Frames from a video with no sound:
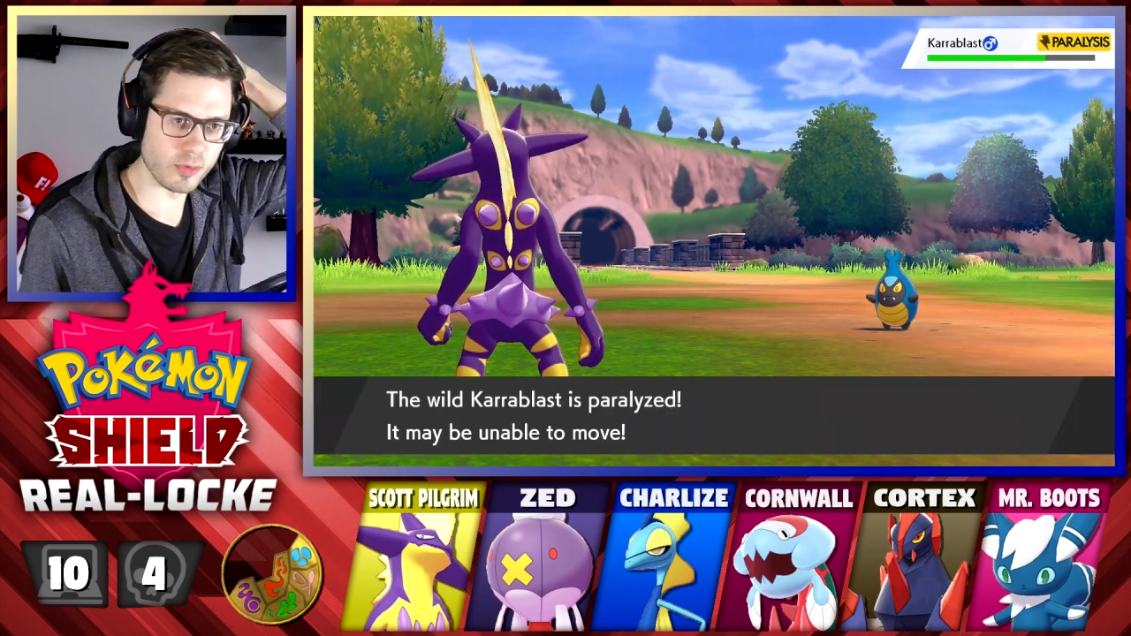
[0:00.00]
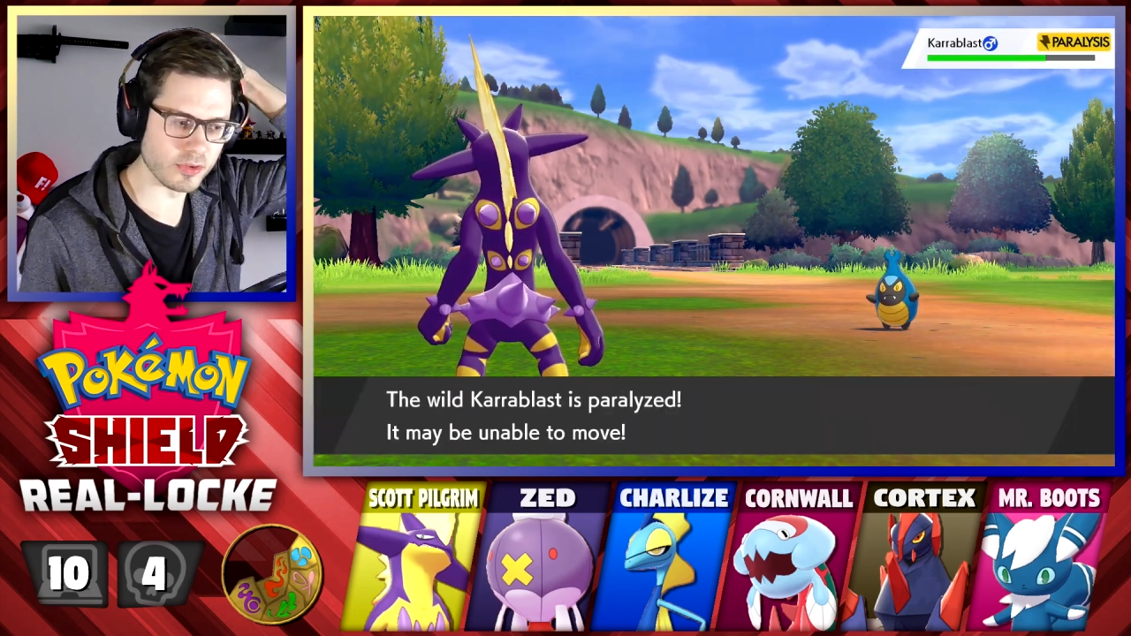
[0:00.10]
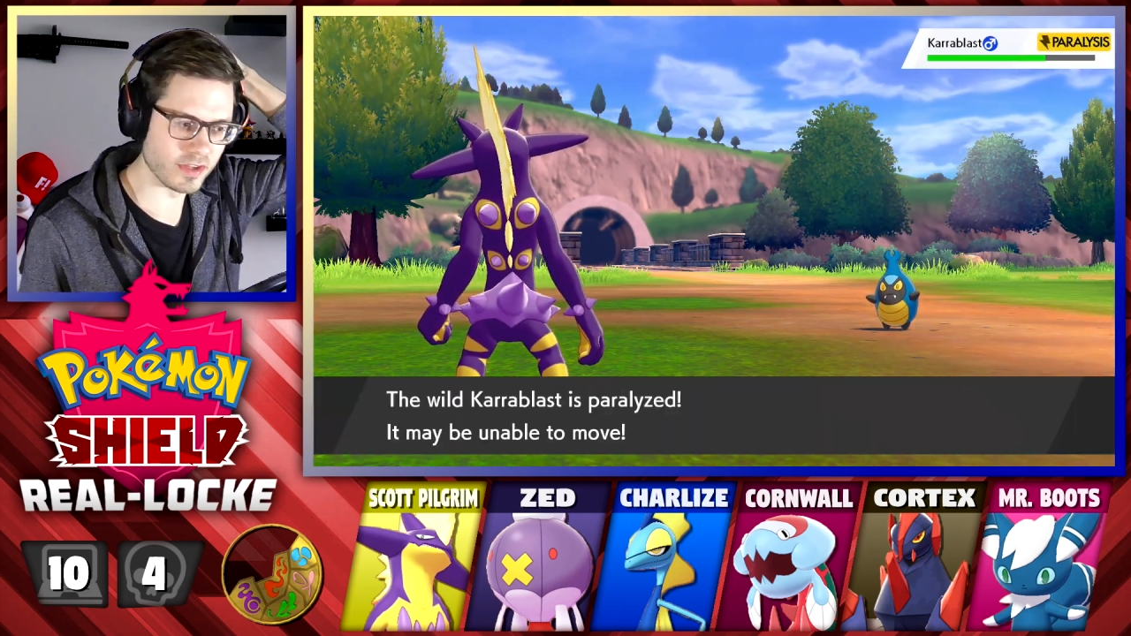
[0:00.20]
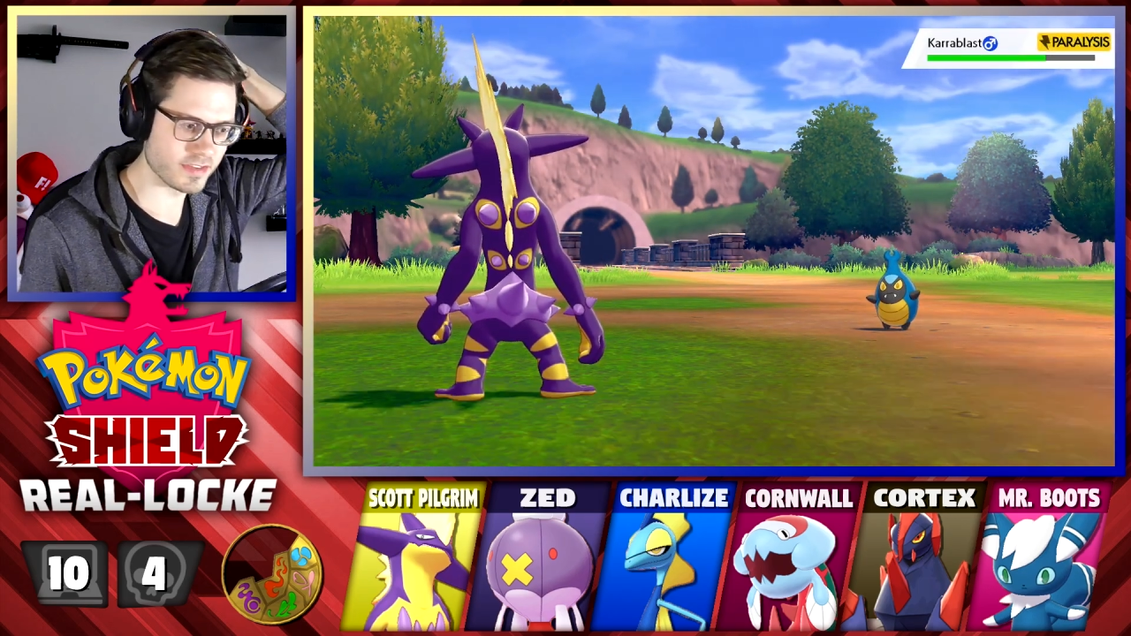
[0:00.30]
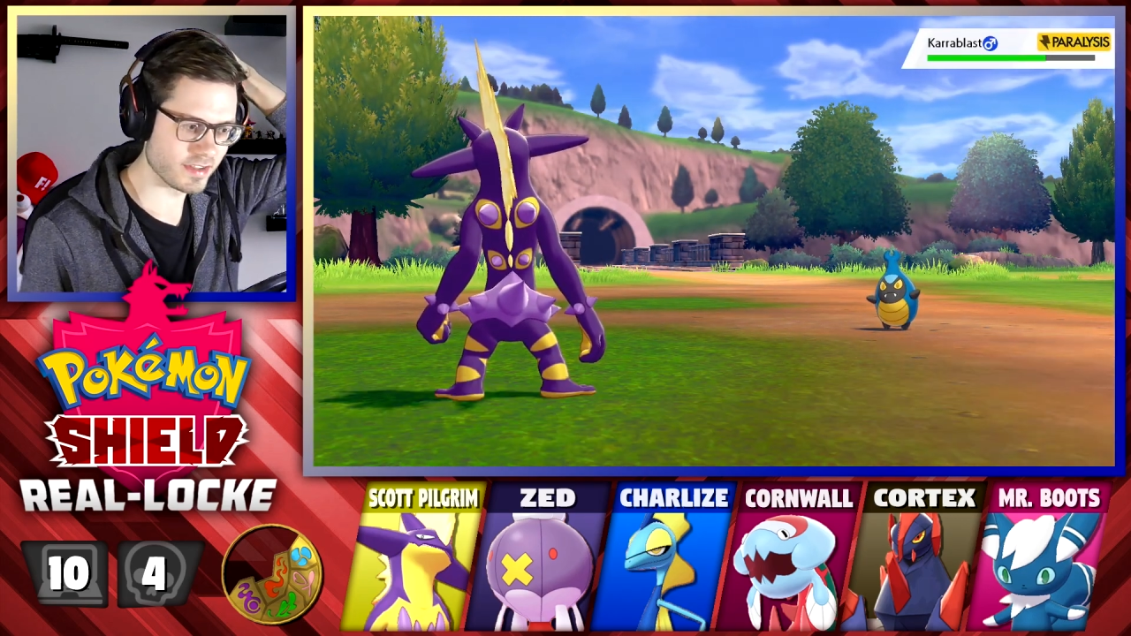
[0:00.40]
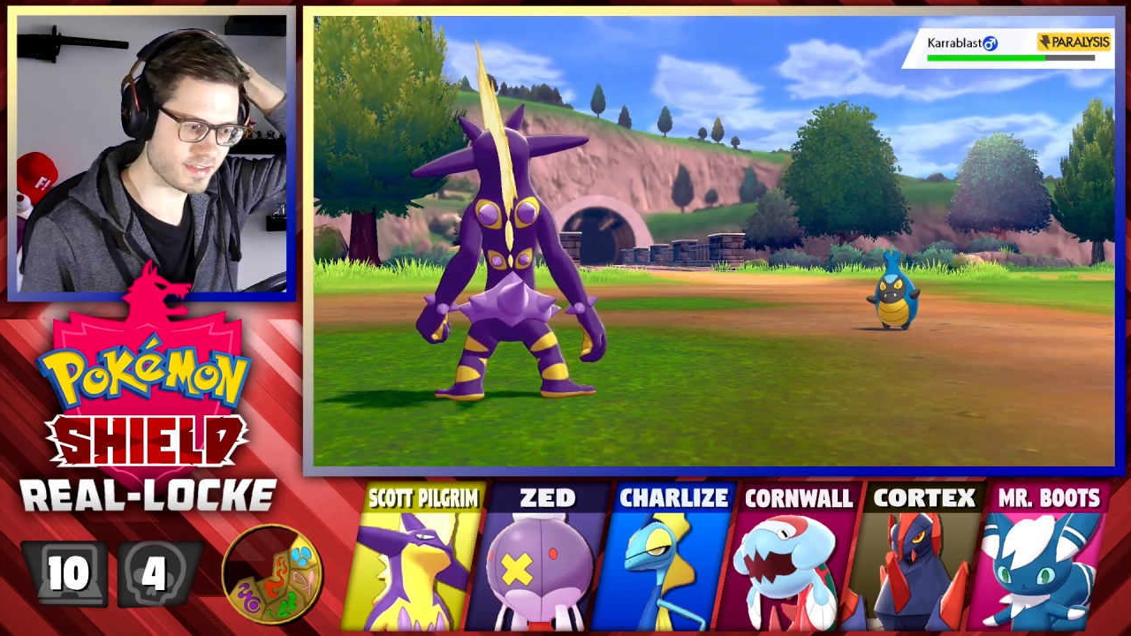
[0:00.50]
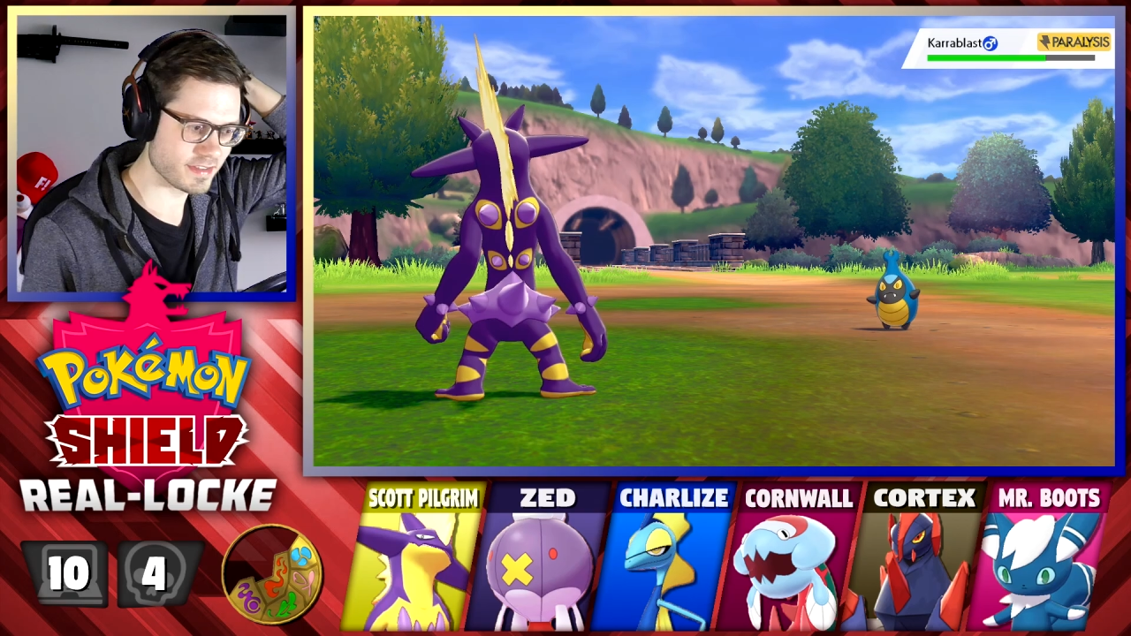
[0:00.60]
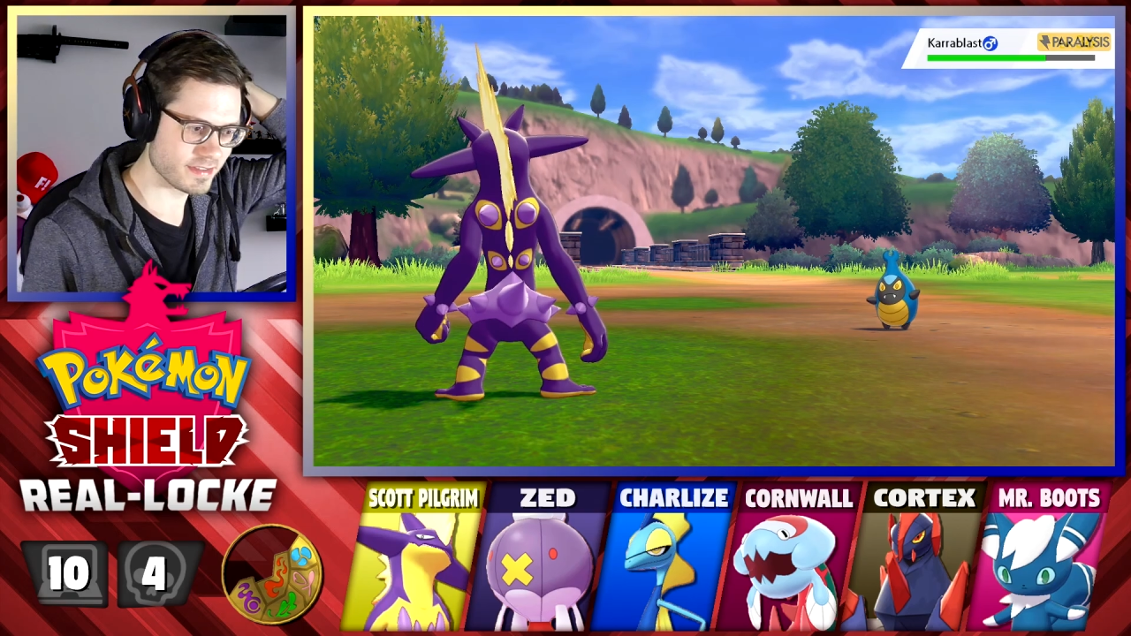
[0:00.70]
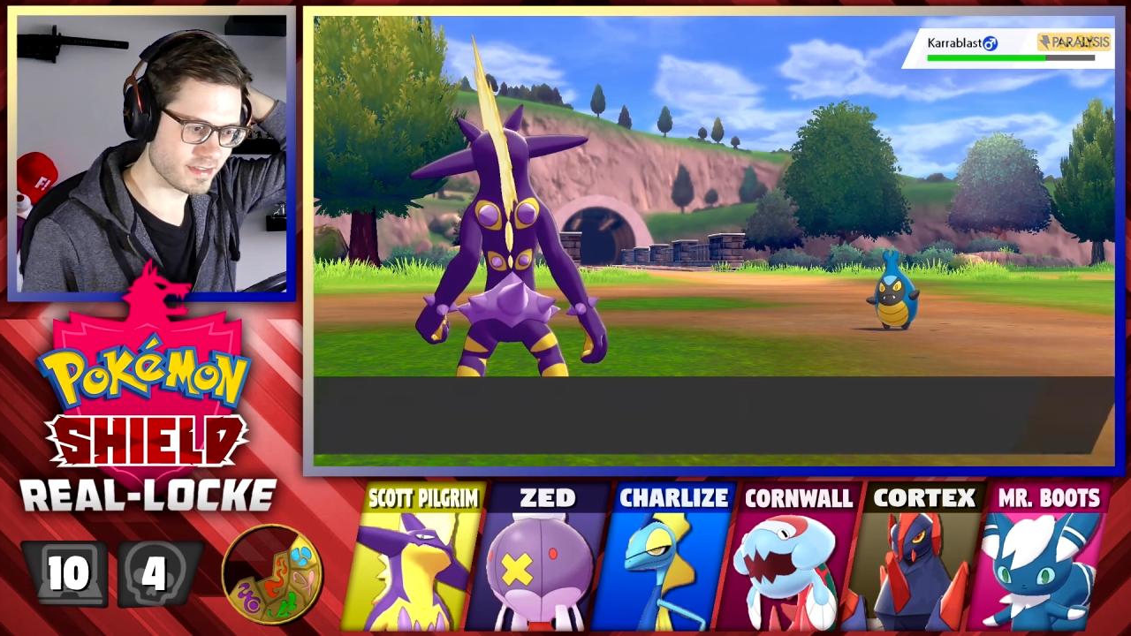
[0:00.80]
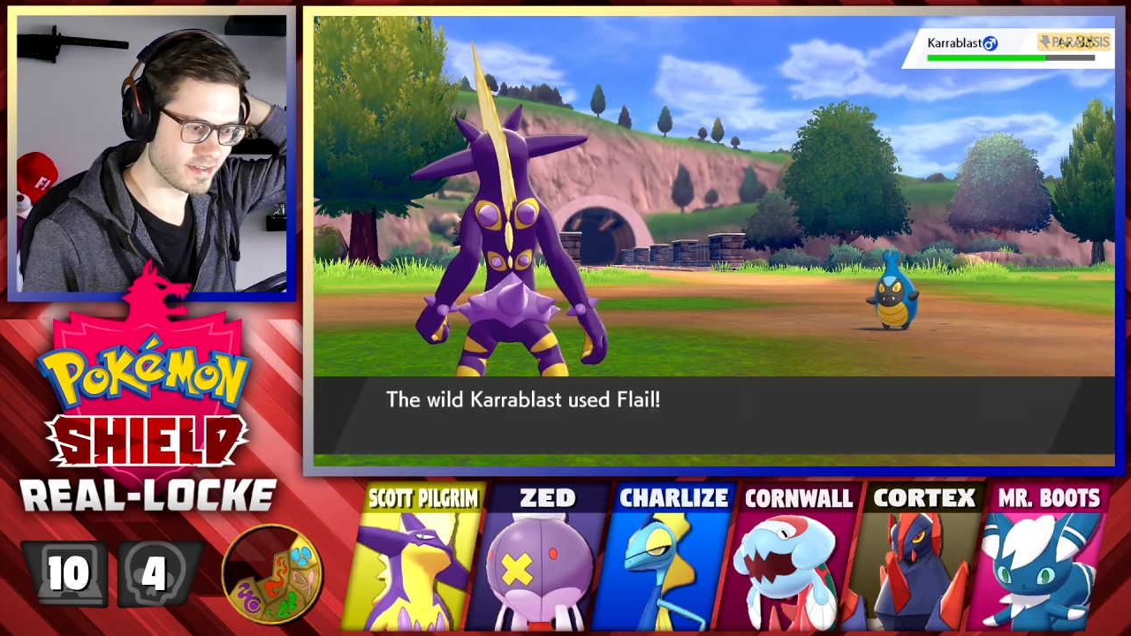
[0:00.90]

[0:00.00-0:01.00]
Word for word: more nuzzles.